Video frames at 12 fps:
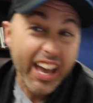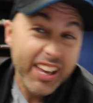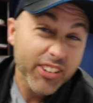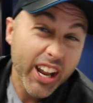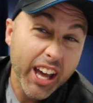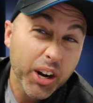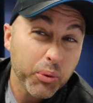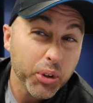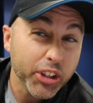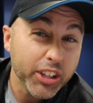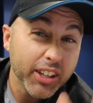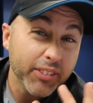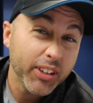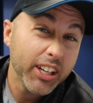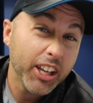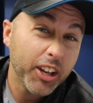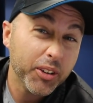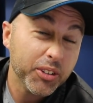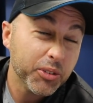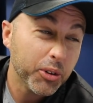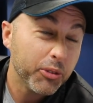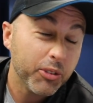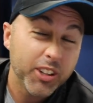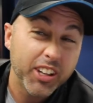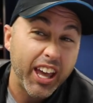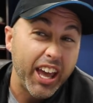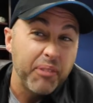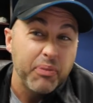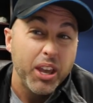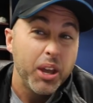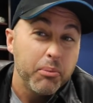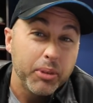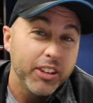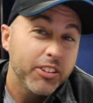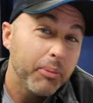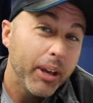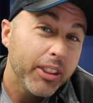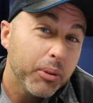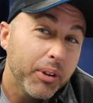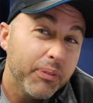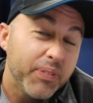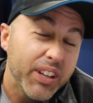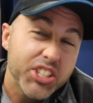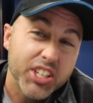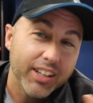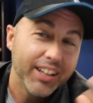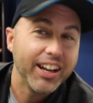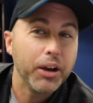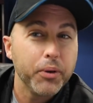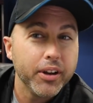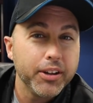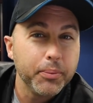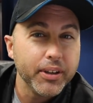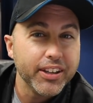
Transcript: I even had a really good video in store for today. Me and Samantha went fishing, and I wanted it to be